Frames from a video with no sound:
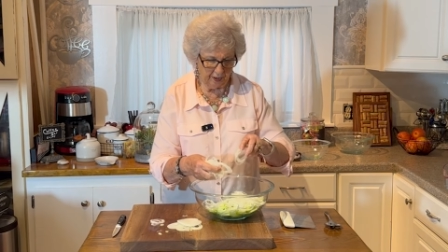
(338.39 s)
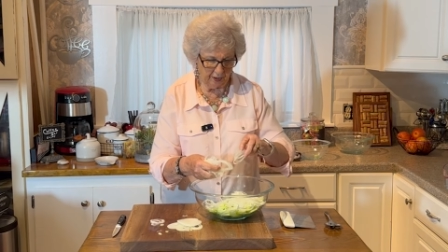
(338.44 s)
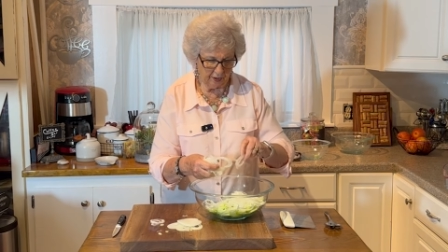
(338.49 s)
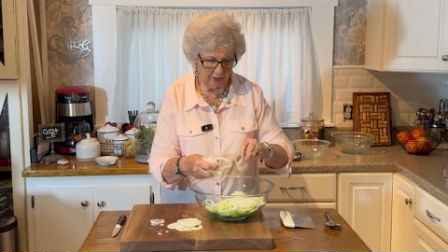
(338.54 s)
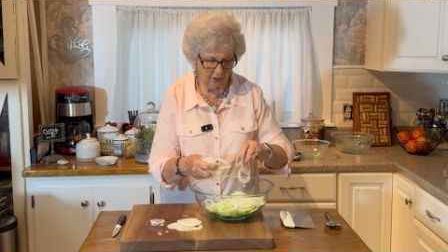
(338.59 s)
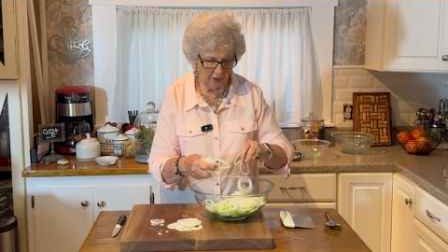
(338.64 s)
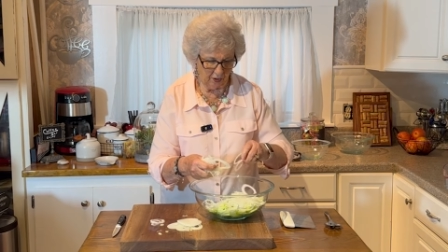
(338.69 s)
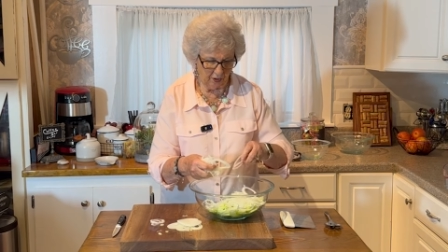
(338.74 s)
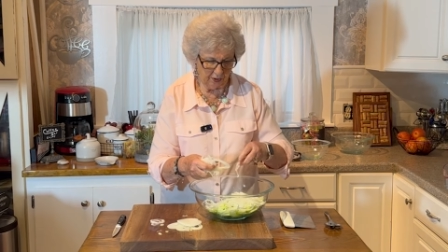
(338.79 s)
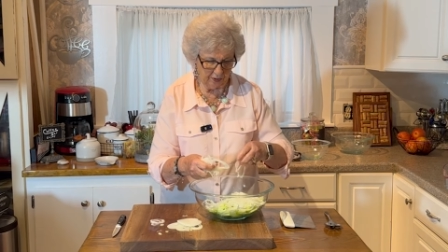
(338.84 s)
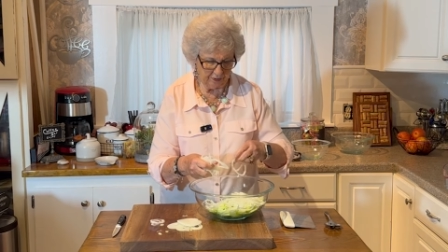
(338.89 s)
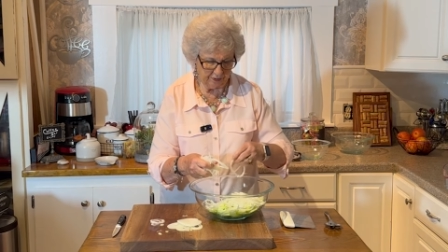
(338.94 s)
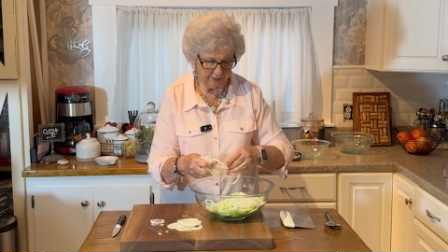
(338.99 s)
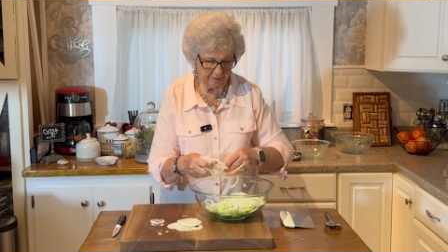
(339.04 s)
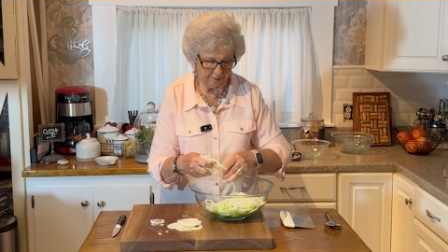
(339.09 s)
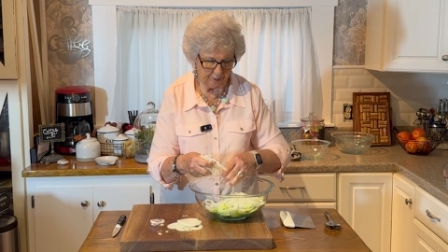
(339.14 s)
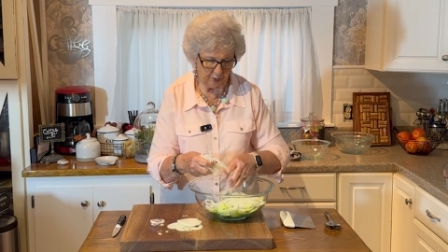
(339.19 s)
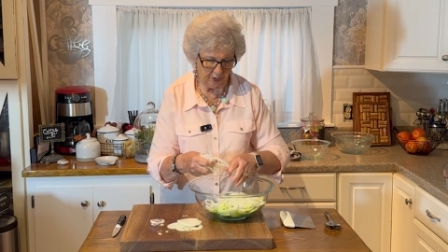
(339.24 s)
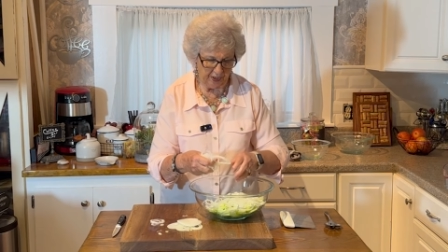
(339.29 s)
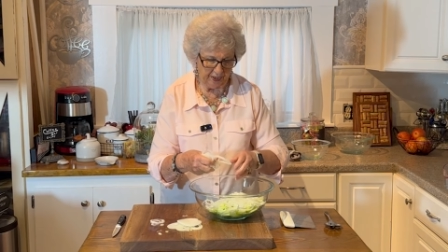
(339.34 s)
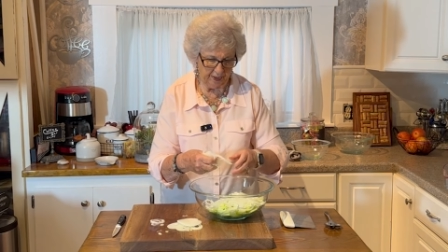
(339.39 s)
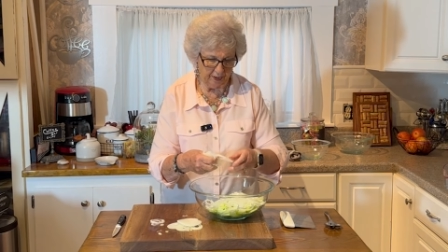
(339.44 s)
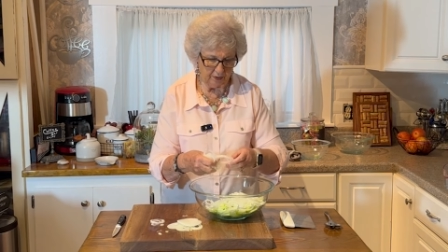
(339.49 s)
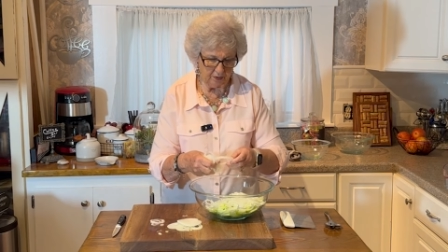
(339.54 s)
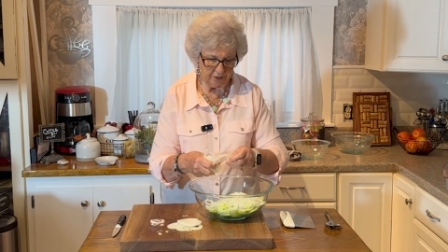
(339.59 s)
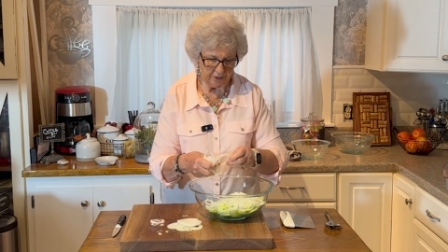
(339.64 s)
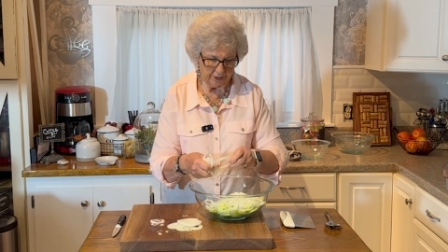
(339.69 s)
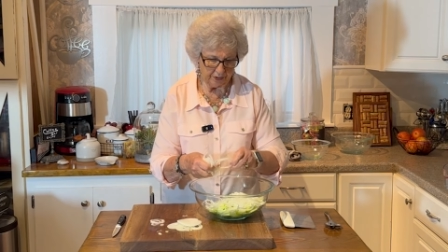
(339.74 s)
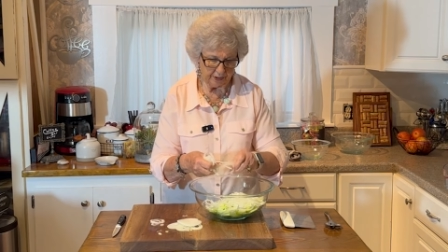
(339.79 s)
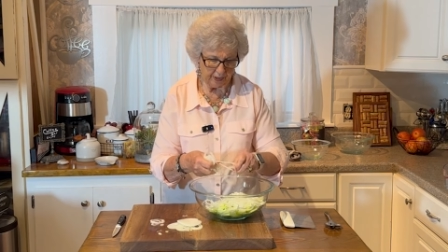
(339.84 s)
cards,
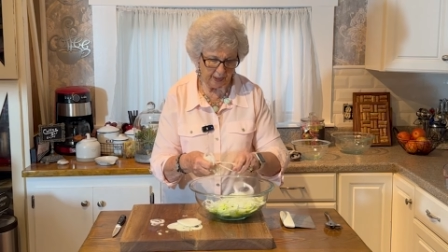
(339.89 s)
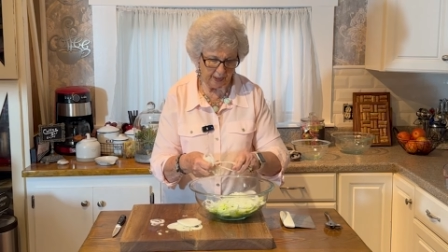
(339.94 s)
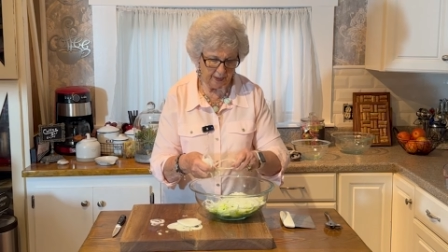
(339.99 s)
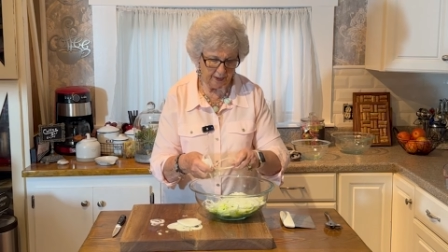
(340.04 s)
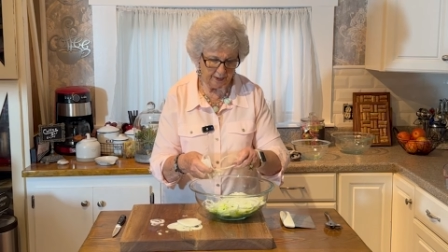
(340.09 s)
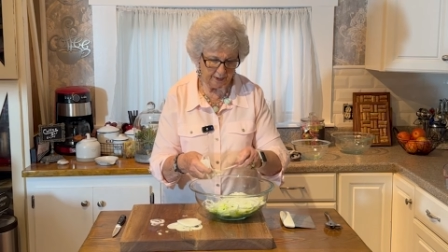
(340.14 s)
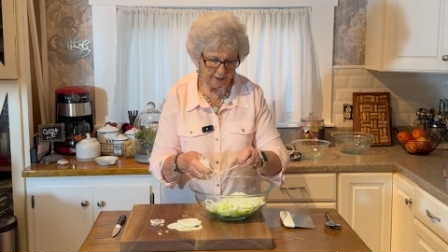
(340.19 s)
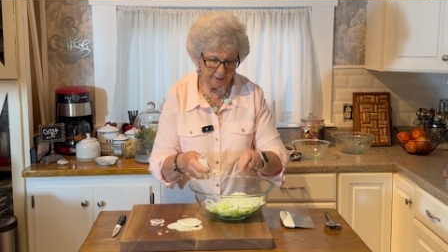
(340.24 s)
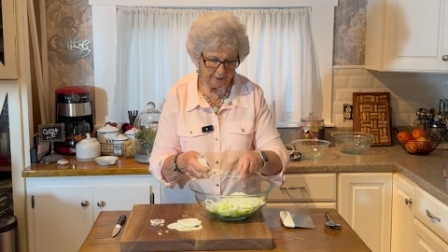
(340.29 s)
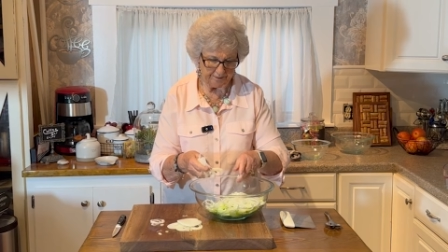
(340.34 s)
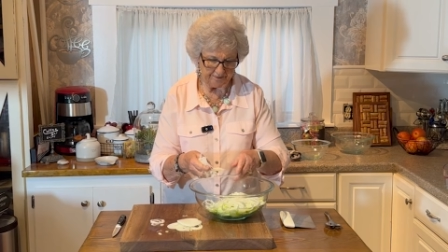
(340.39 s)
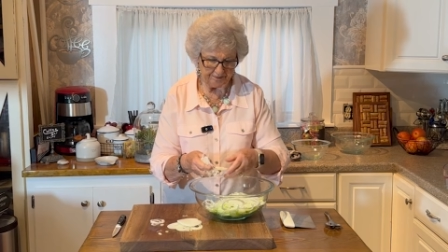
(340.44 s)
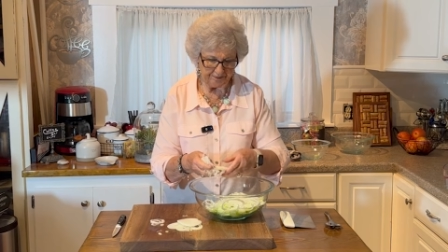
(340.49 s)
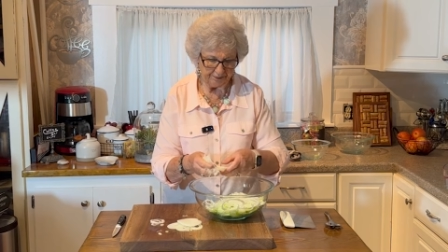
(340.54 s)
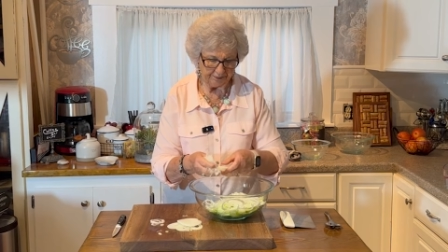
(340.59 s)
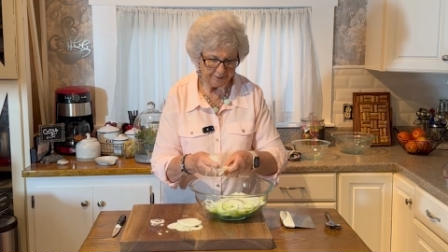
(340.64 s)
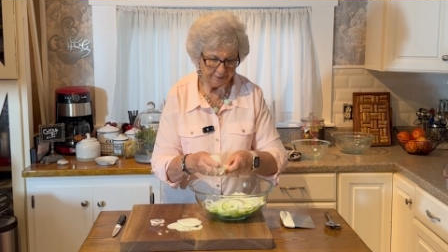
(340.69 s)
prayers, um,